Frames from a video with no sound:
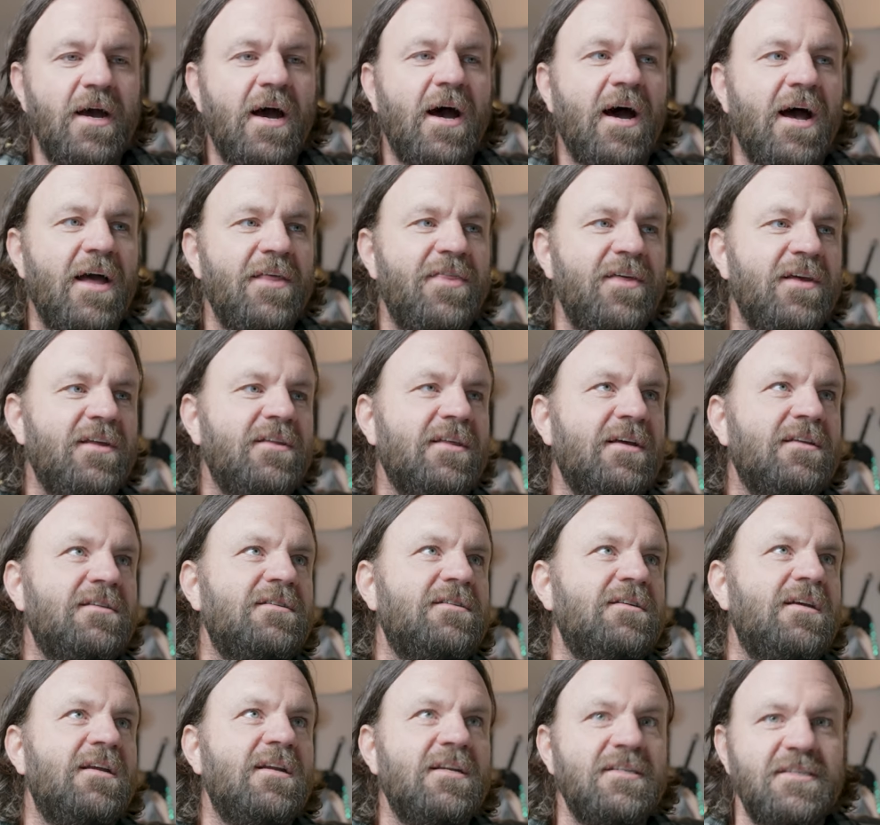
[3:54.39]
I think
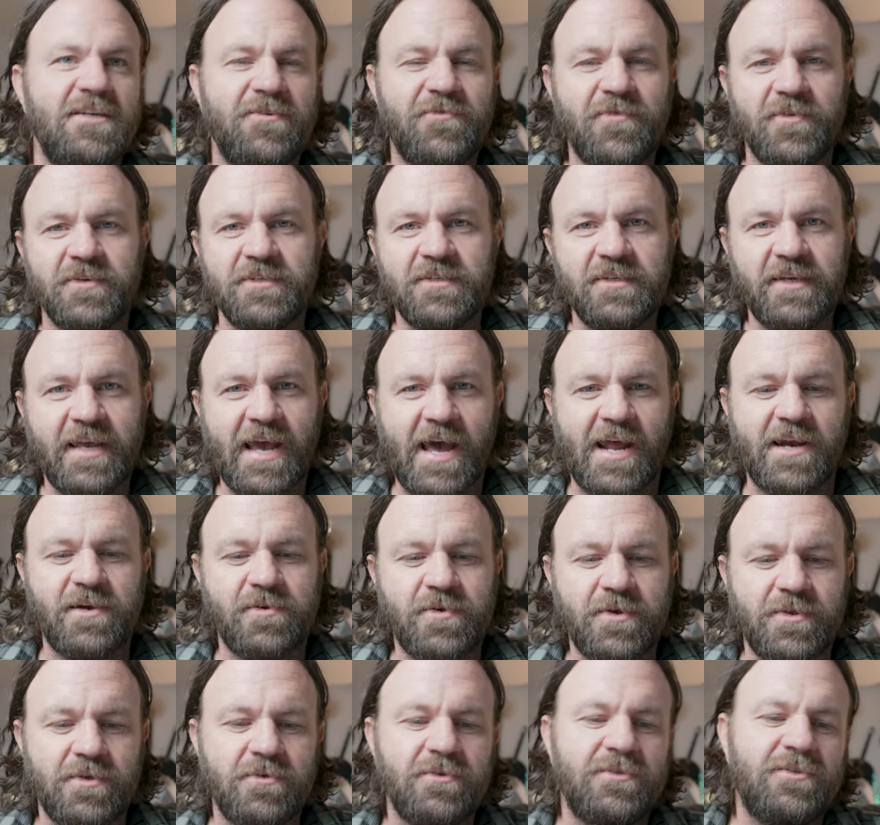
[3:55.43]
that's in a different
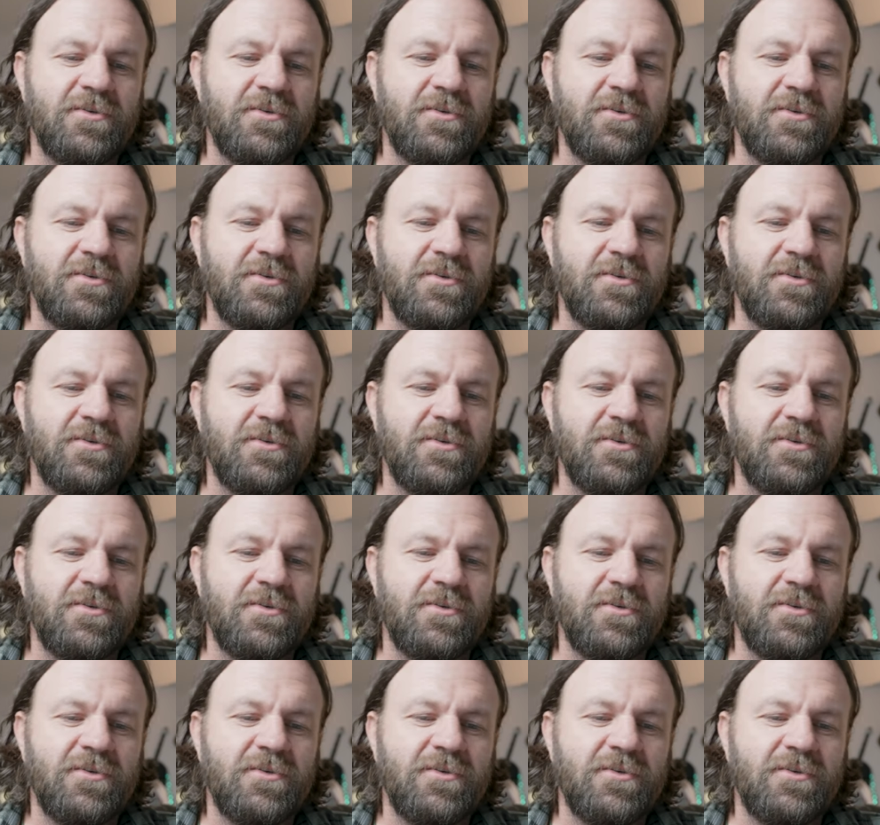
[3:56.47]
category though,